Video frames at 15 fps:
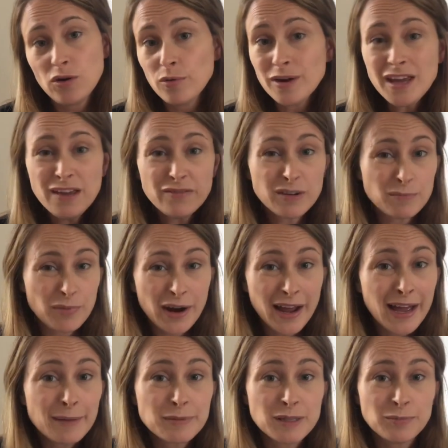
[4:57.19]
or even
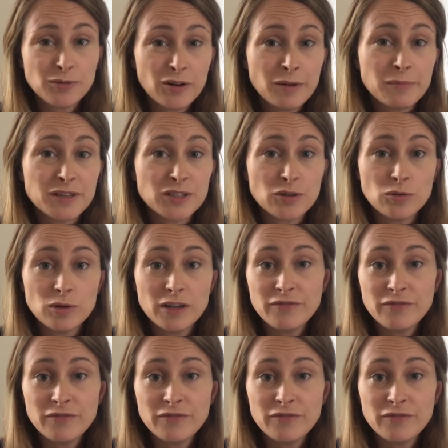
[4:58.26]
perhaps at primary school,